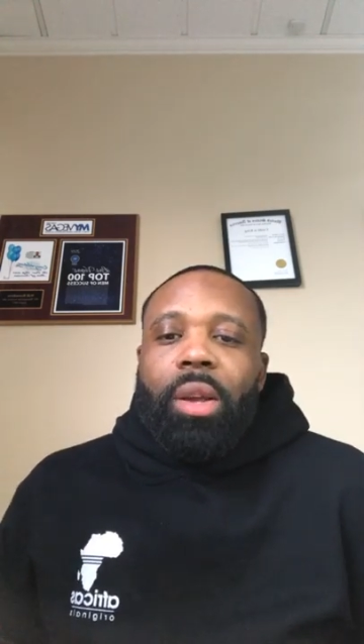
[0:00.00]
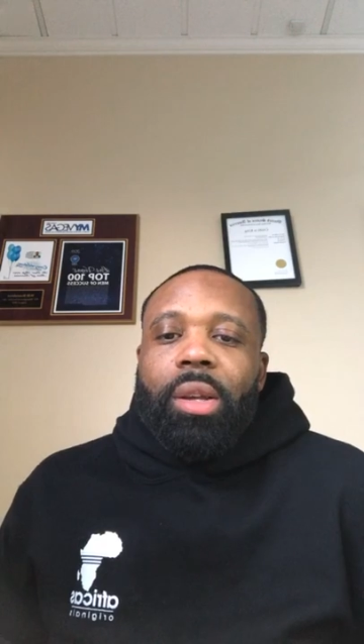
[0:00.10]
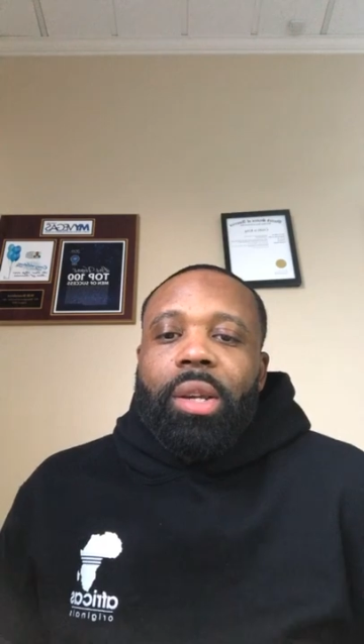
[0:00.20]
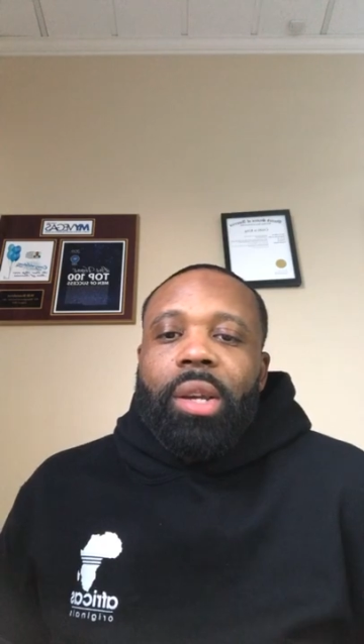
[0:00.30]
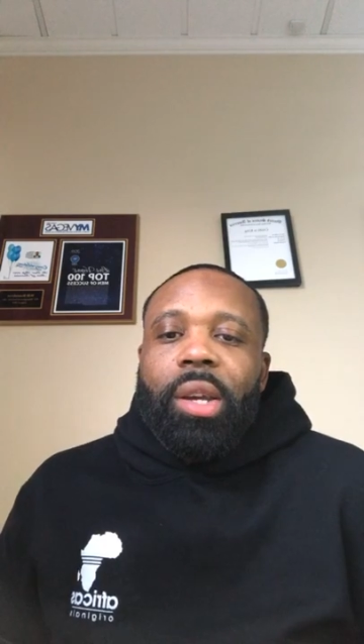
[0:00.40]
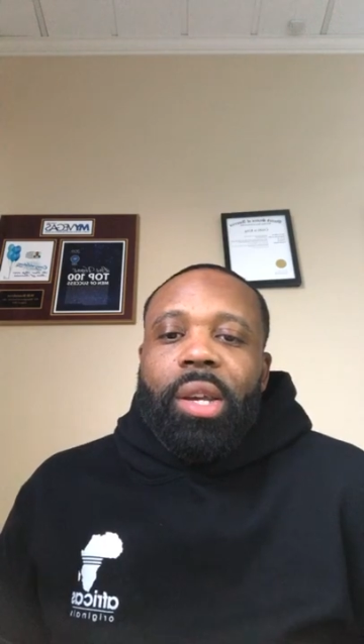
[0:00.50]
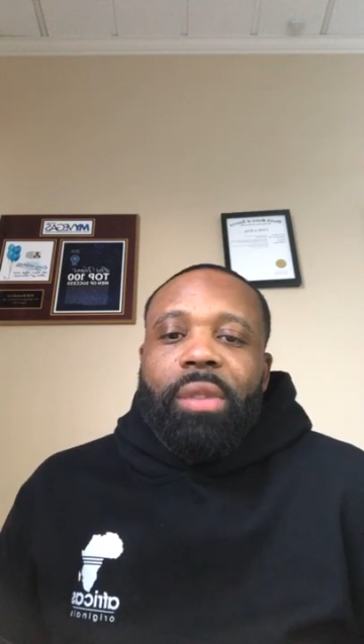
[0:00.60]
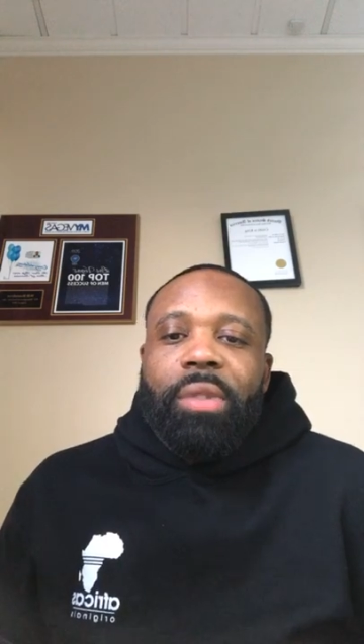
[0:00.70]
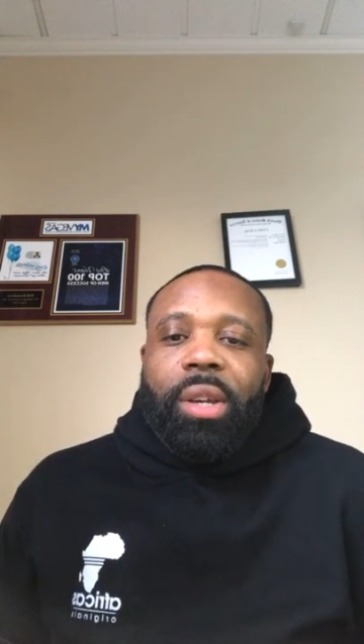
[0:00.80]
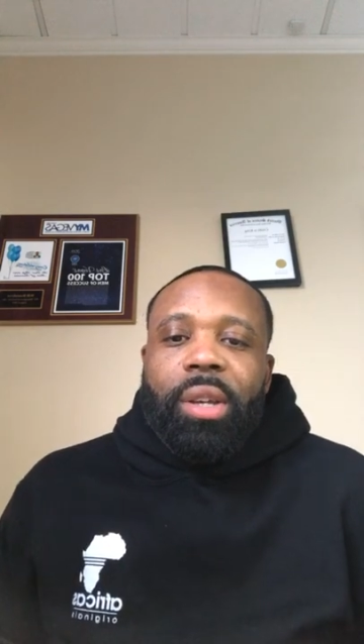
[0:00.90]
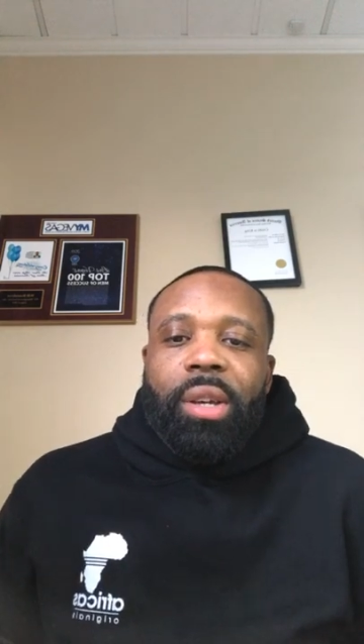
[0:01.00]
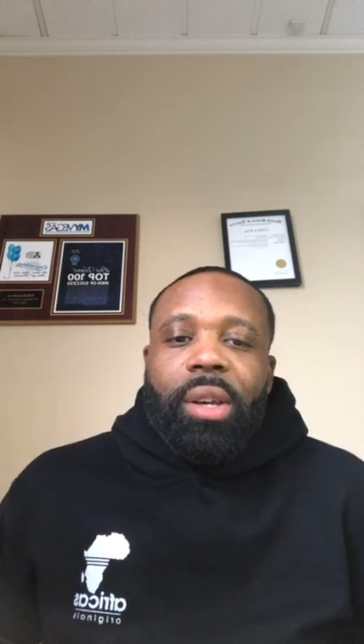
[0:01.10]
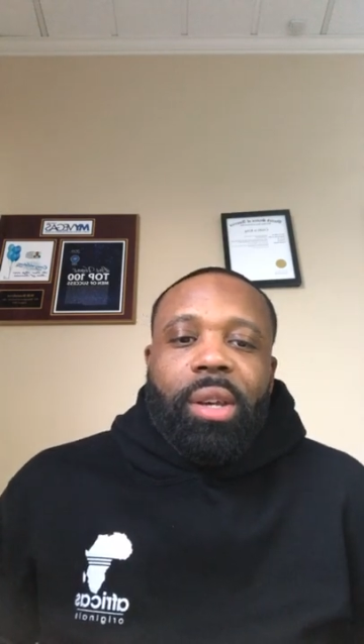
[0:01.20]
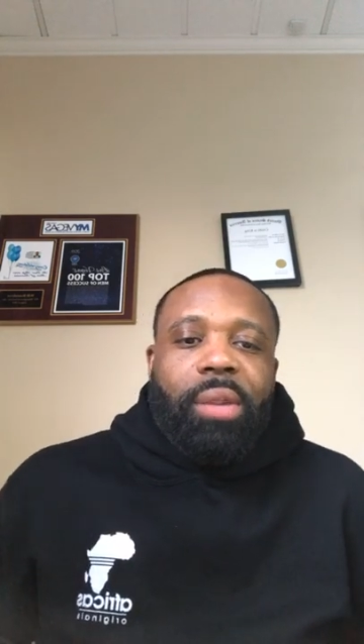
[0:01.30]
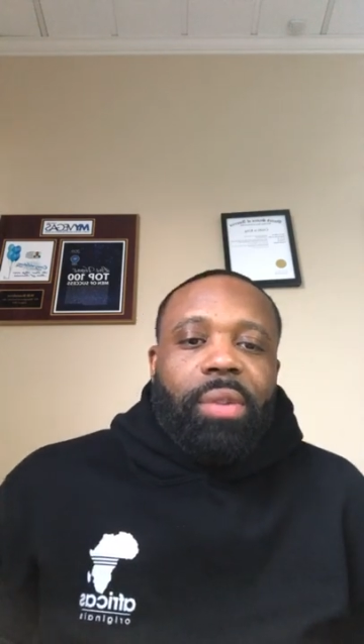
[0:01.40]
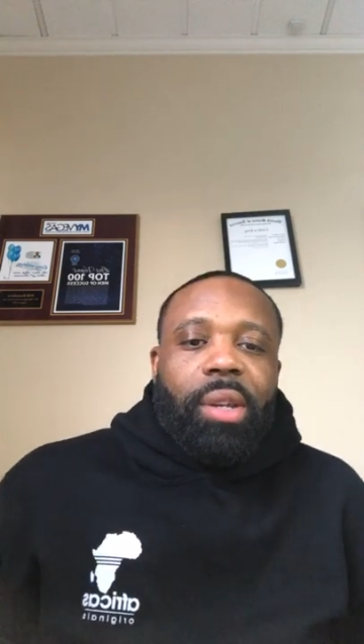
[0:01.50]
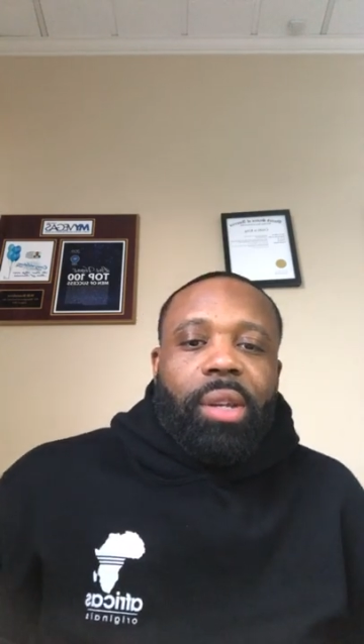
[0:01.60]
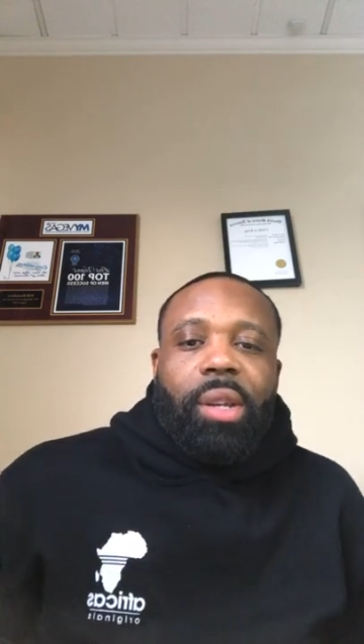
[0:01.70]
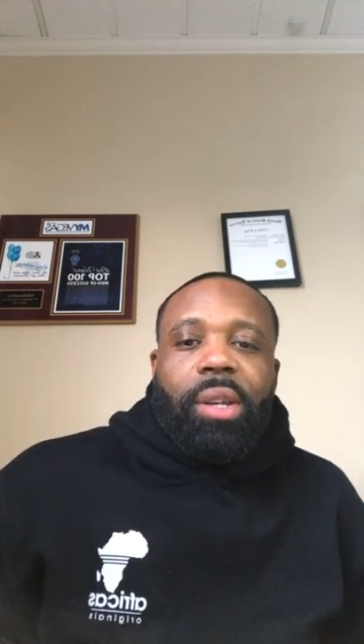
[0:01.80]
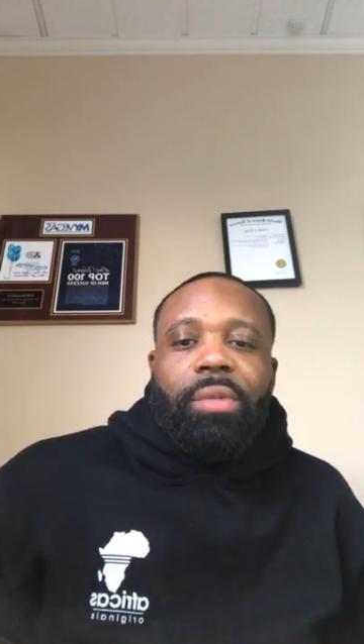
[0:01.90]
Good evening, good evening,
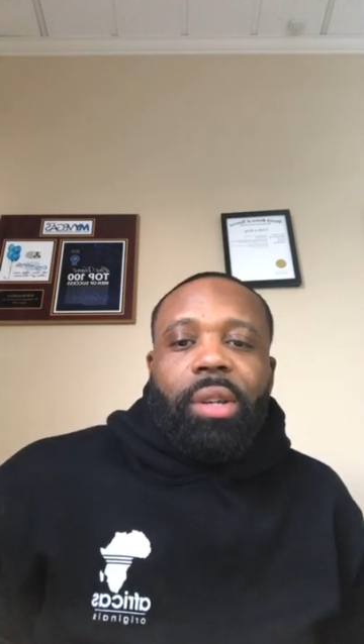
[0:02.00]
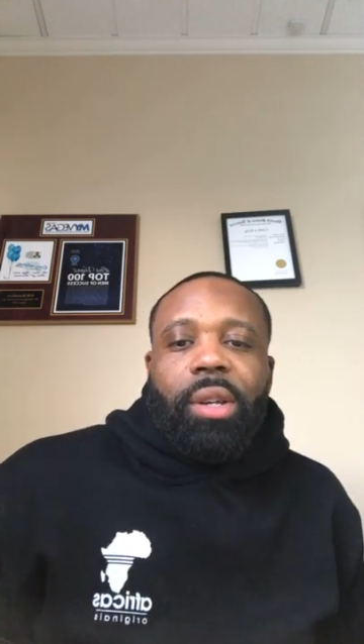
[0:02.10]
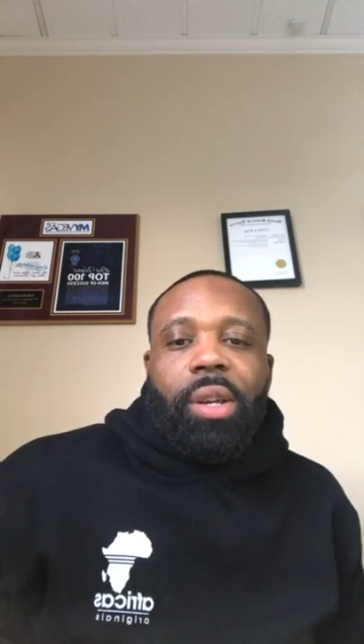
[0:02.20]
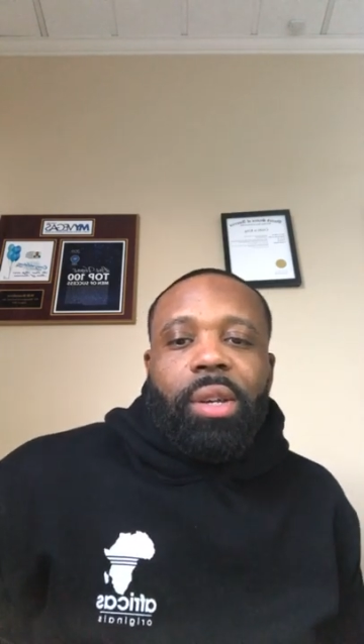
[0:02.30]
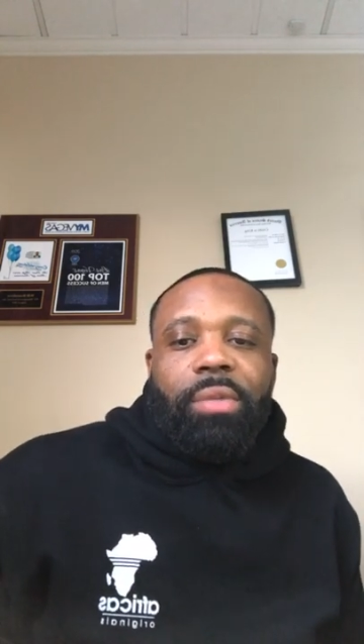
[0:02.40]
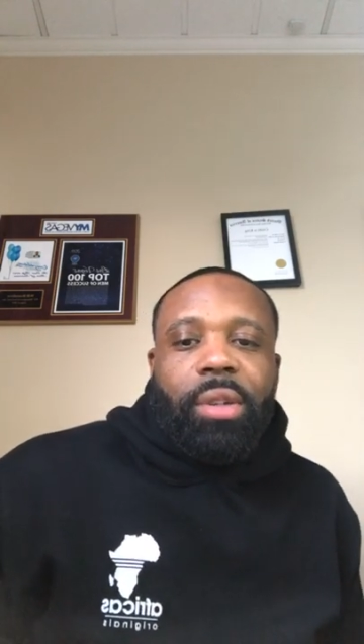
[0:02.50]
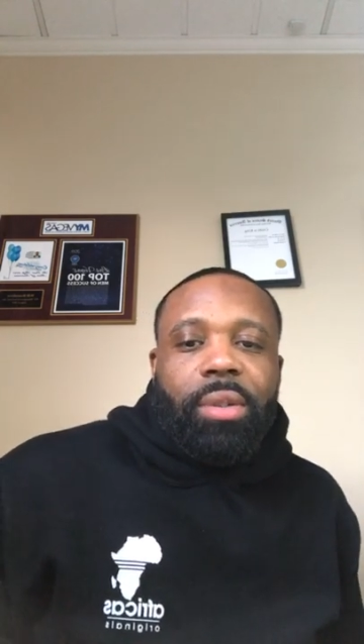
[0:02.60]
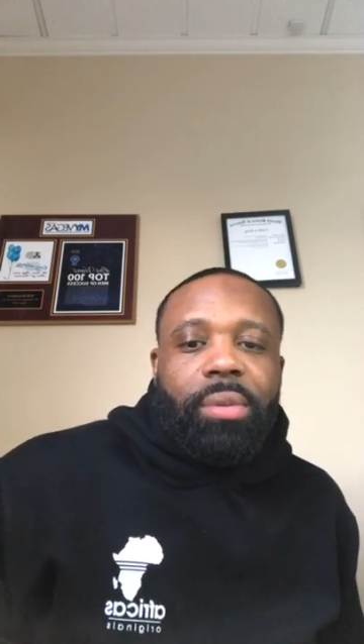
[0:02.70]
good evening, good evening.